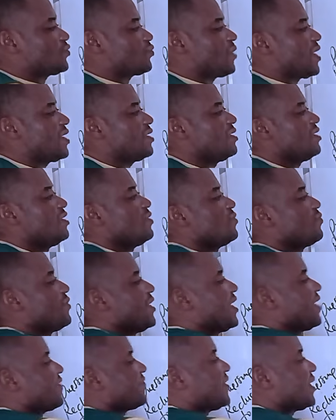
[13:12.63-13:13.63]
is why
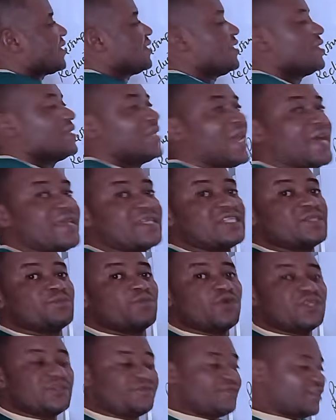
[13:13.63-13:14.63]
we have that. Now, his
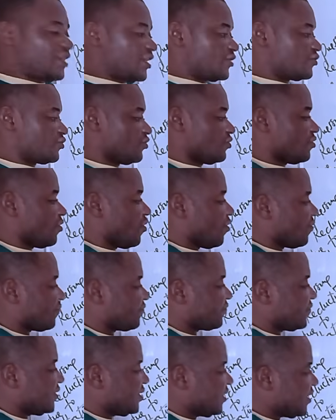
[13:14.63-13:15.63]
modification
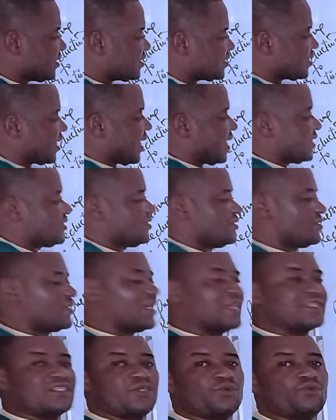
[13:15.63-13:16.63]
of this ideal
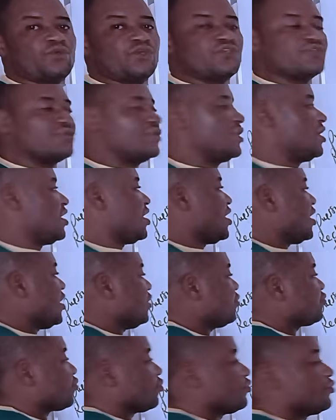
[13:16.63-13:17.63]
gas equation
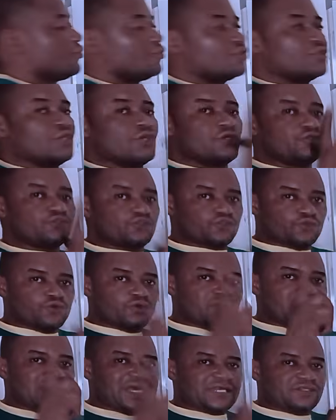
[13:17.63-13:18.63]
introduced
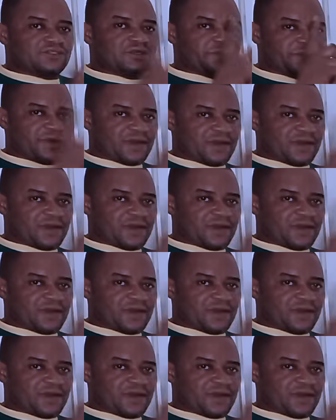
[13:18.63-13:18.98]
two cardinal